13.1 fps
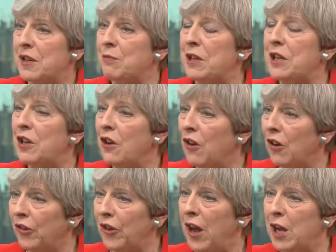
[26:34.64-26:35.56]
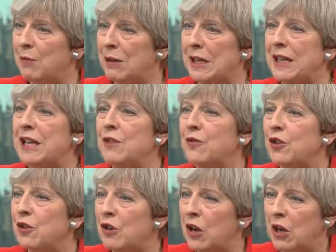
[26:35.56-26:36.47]
Because I believe
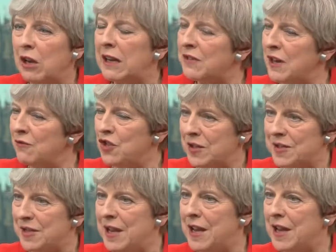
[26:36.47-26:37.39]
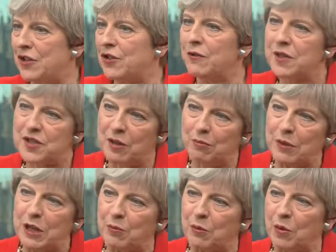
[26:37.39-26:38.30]
that, as I've just said, there are some
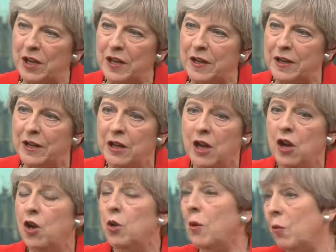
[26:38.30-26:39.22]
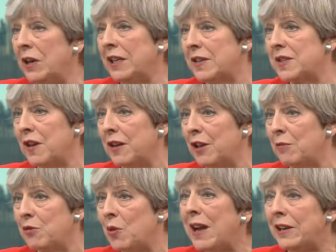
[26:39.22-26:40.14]
people here who are willing to sign
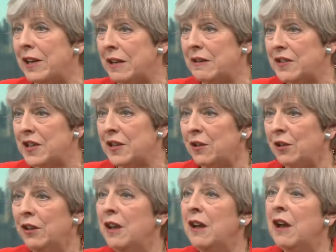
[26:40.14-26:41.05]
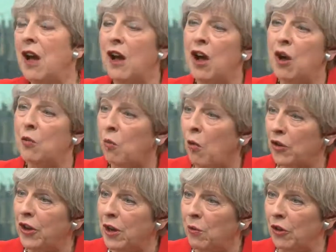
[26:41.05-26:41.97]
up to any deal.
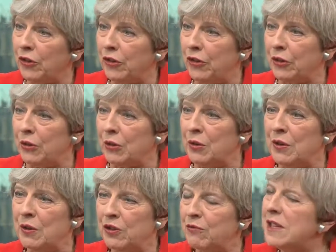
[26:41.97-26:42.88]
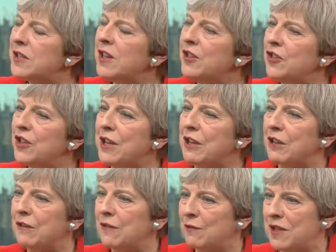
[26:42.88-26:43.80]
What I want to do, the reason
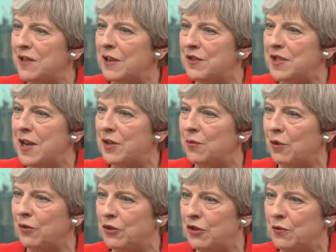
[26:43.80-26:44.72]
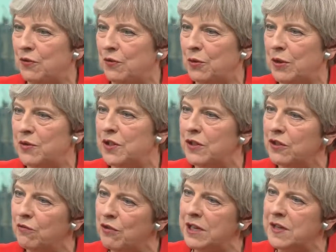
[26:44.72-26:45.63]
I've said what you've quoted, and
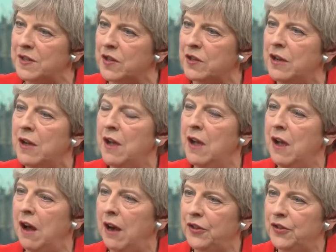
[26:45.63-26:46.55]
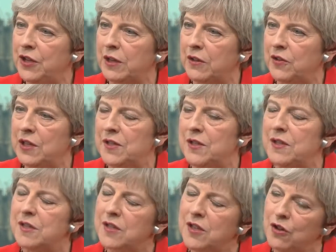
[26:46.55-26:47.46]
the reason I think this
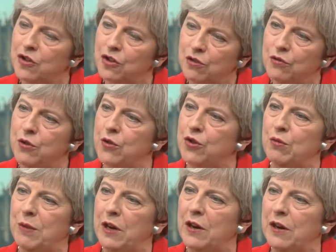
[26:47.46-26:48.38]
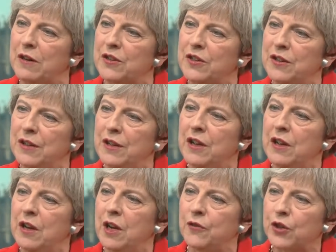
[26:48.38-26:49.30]
is such a crucial part
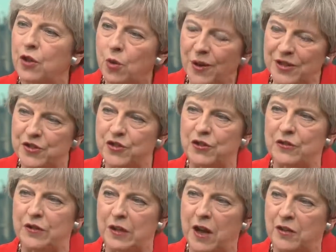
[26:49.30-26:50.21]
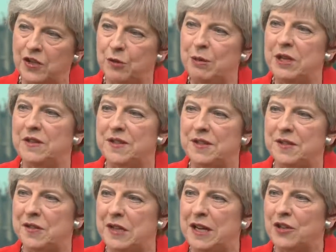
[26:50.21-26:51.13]
of the question that underpins
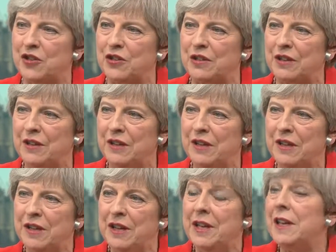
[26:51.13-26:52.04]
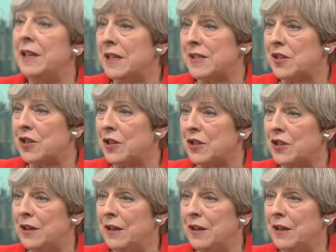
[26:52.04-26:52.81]
this election, is that